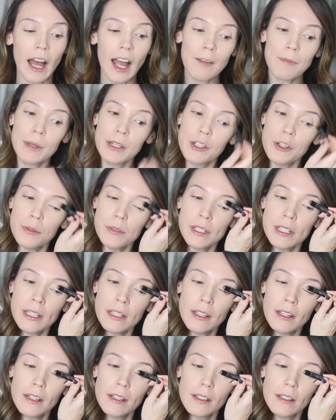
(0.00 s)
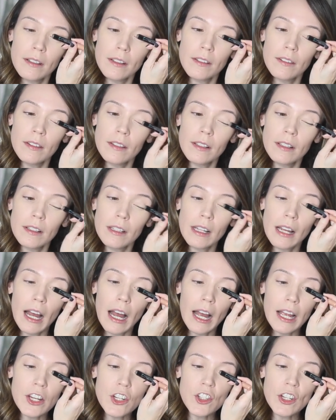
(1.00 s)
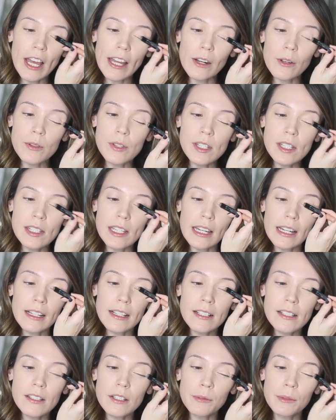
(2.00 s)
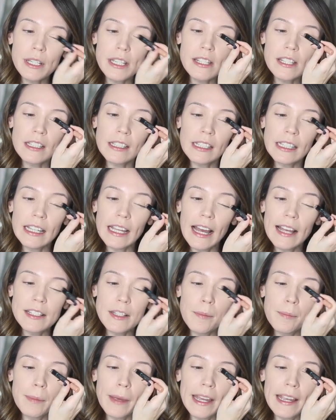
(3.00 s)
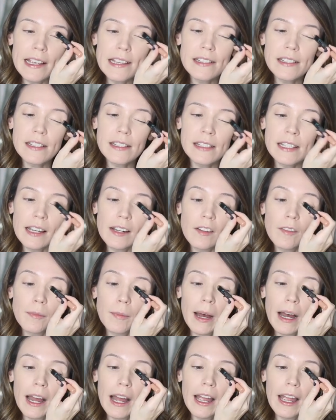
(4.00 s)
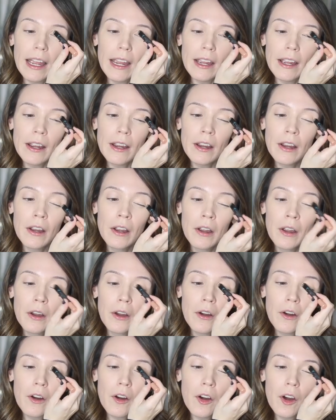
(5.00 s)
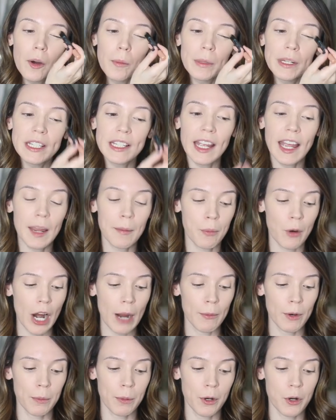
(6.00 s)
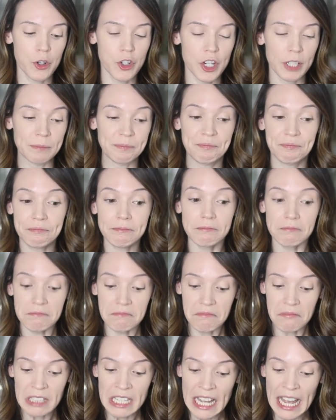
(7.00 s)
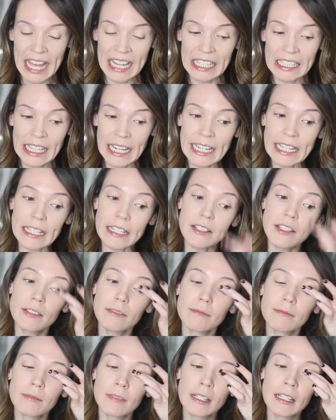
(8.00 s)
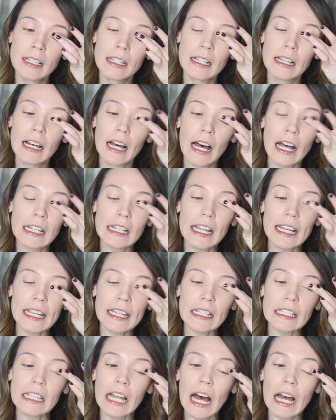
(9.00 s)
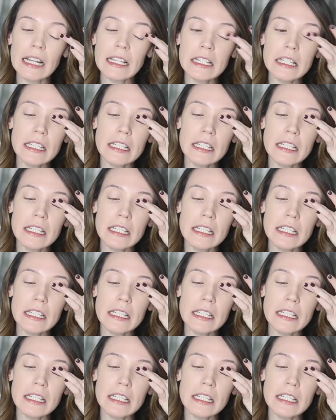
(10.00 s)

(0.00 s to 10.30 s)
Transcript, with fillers: I've been using eyeshadow sticks recently as a base instead of my Urban Decay Primer Potion, and I like it. I like it a lot.